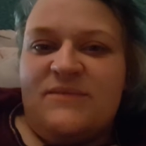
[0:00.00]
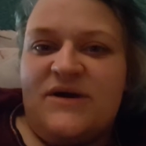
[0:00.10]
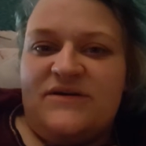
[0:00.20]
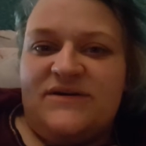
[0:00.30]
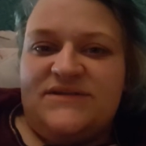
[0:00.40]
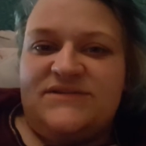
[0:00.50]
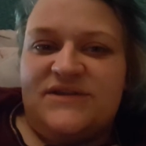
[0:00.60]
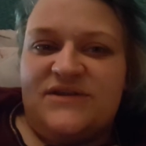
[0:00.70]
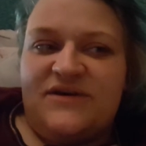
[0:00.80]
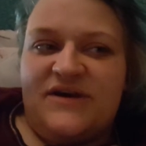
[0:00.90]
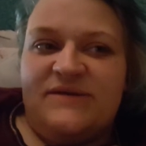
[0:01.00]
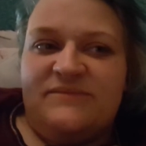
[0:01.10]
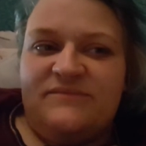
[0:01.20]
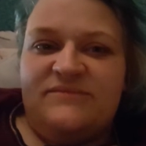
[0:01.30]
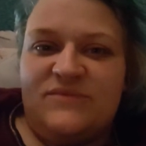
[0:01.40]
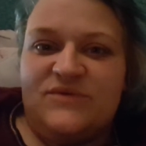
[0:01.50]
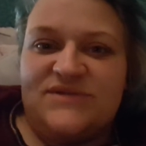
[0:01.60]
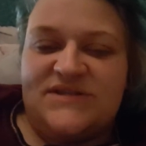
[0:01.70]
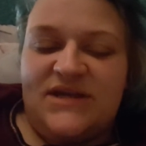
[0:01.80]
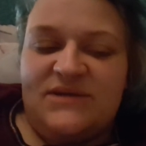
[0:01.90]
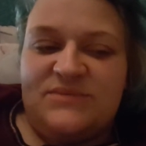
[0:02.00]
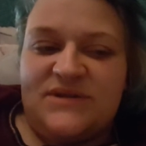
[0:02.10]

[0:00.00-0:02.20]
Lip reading: my eyes so that I possible sleep.